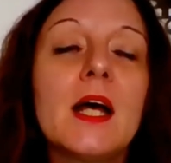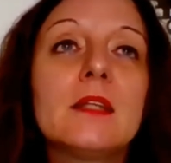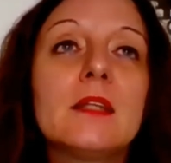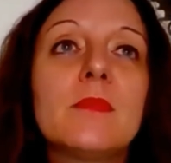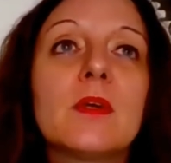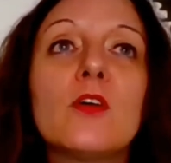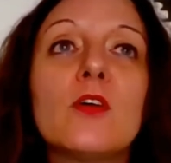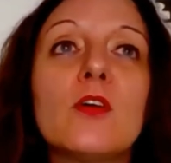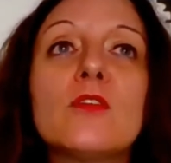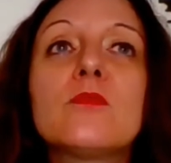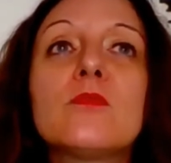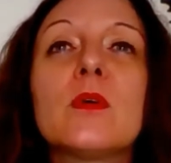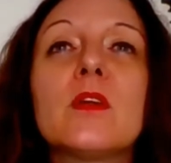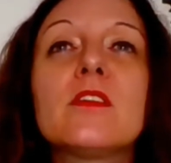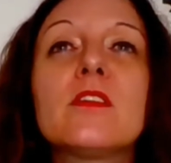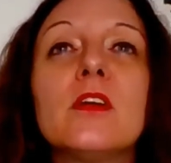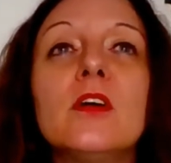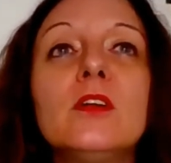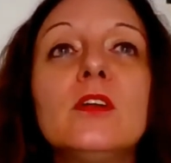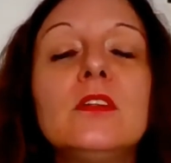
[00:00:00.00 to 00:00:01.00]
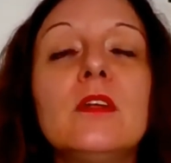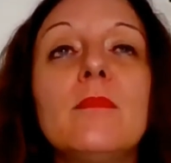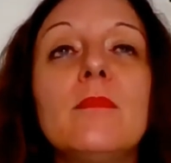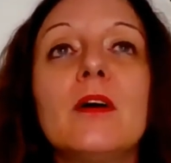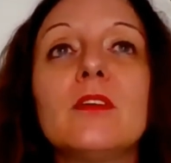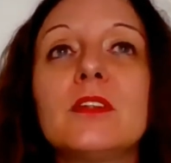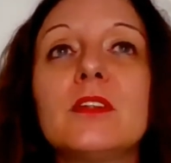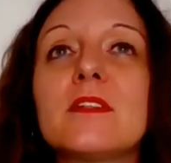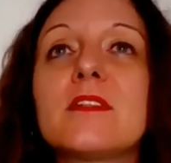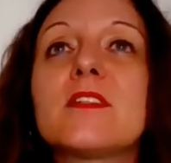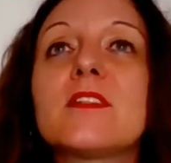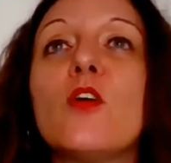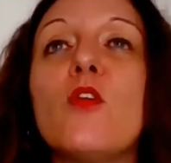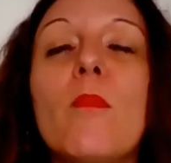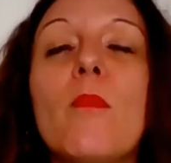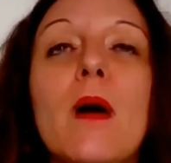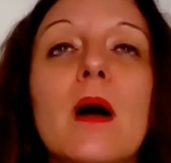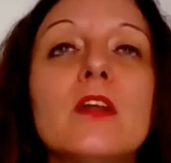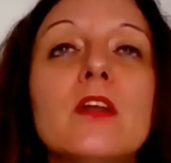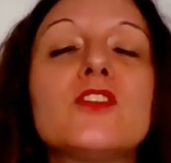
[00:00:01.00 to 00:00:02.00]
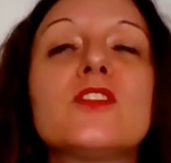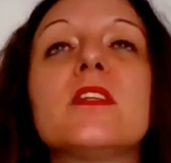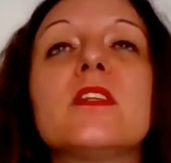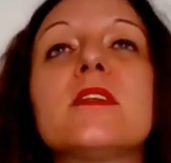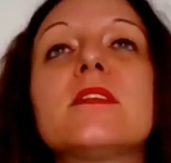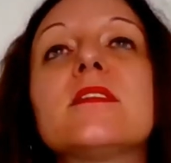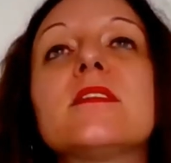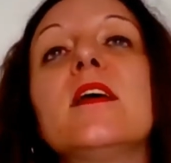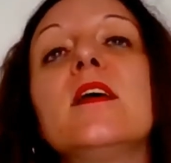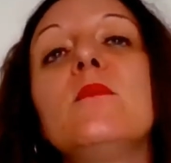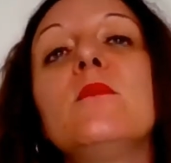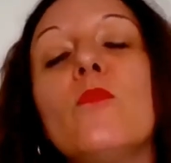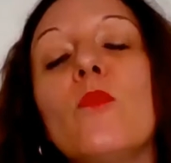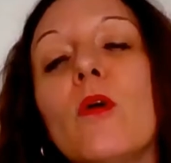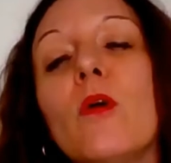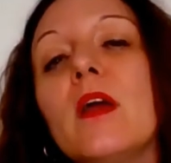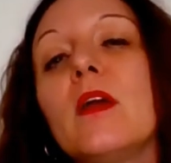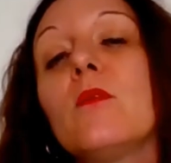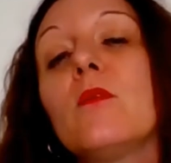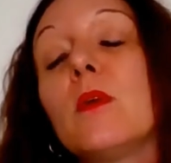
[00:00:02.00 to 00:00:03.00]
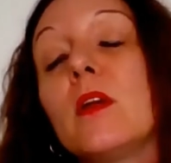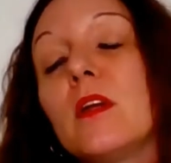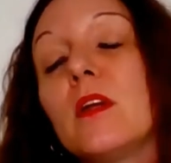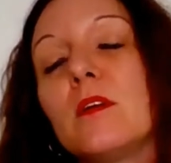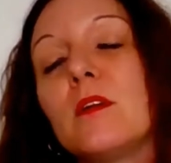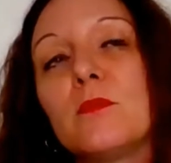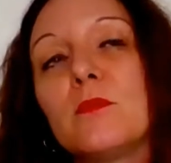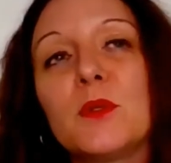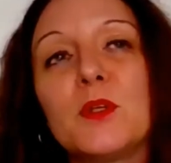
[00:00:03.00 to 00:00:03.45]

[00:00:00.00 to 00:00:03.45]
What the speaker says: And because we thought about it so much in the same way we